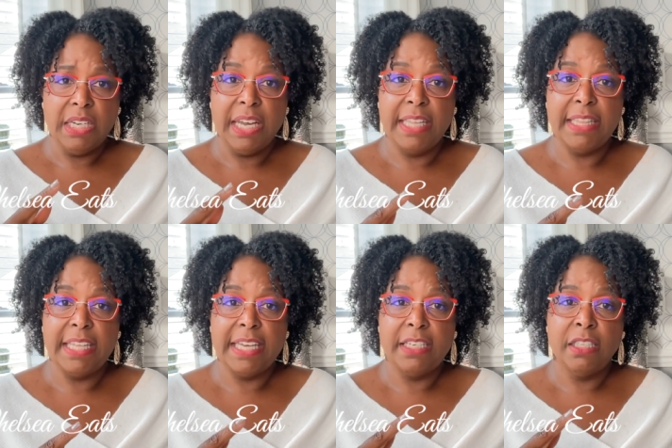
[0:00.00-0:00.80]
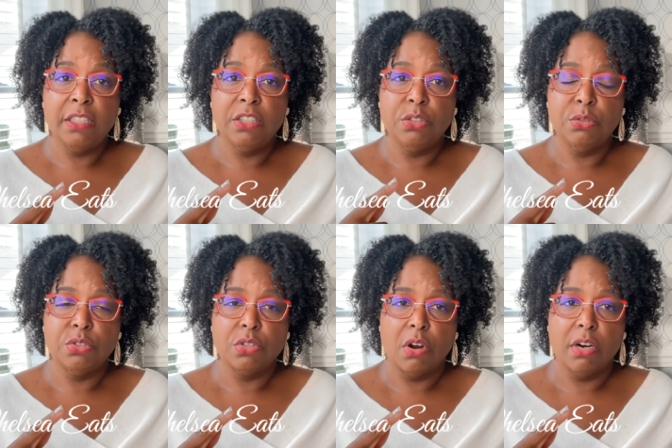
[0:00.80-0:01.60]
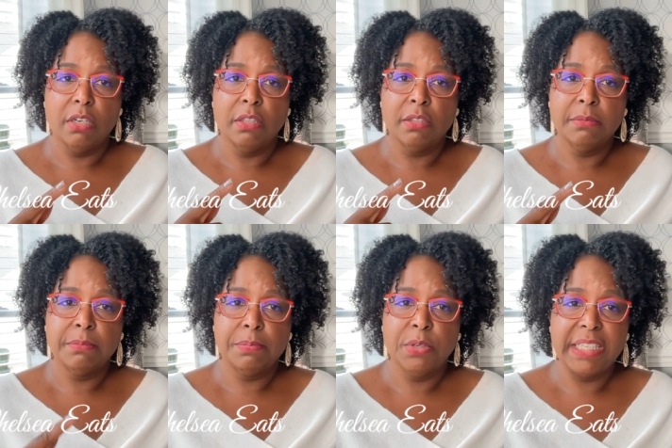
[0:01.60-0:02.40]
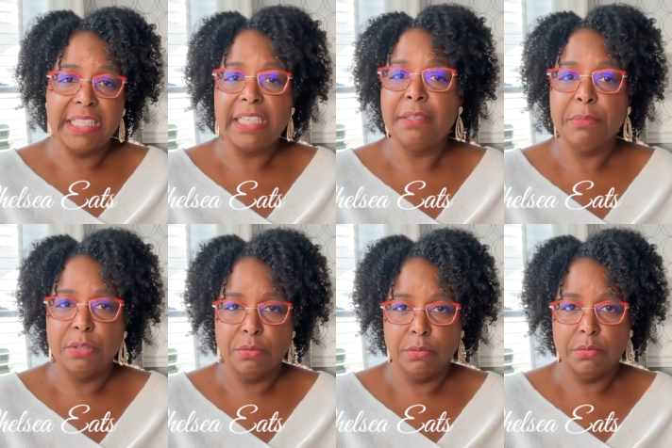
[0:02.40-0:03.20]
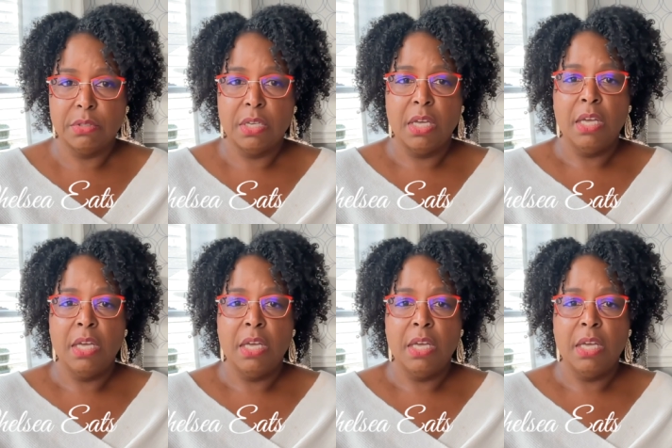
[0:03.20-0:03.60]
and then you start putting in minerals.